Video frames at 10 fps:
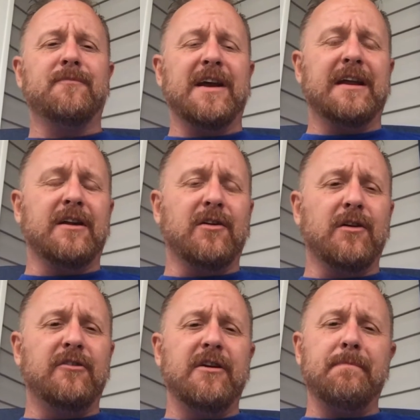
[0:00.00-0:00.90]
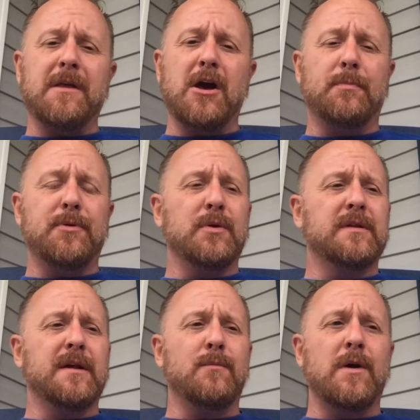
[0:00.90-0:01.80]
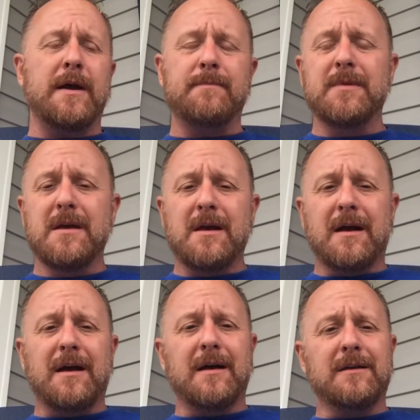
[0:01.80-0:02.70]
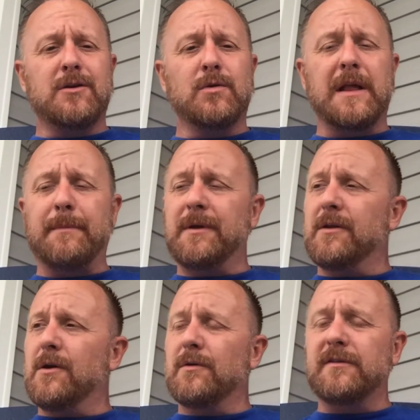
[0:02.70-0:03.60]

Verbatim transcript: If I can encourage you, help you in some way, uh, you let me know.